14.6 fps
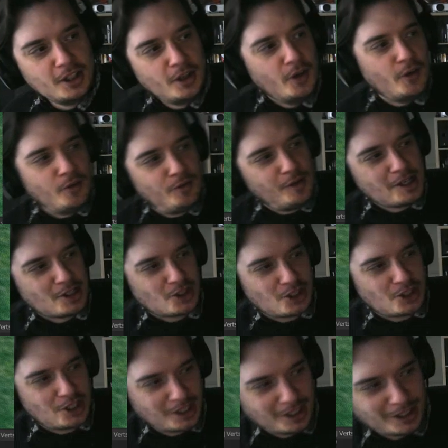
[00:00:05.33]

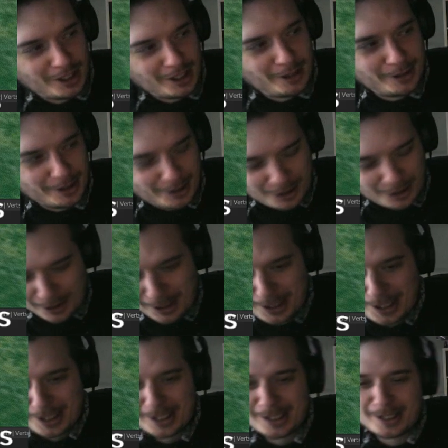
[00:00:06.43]
finish our
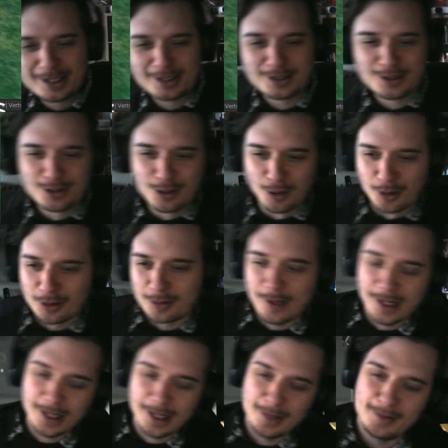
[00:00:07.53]
3D short. My
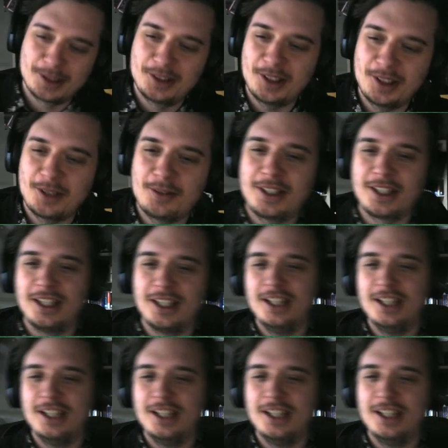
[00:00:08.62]
name is Cedric.